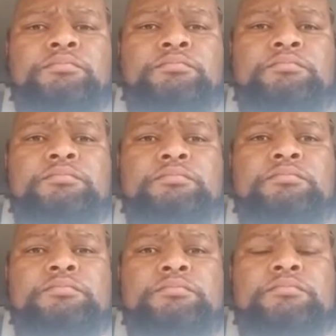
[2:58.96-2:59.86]

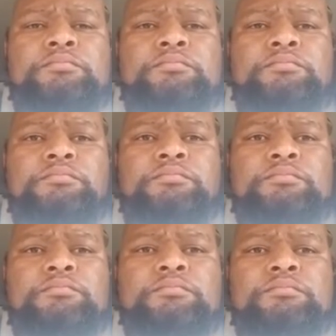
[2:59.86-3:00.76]

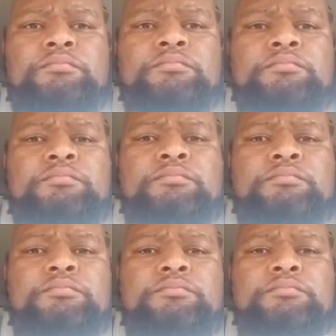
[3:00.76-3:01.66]

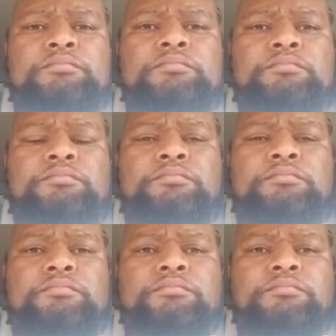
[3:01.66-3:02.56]

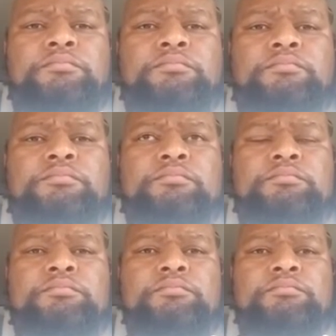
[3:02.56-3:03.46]

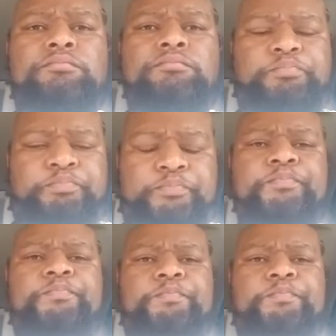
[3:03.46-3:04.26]
This person isn't speaking.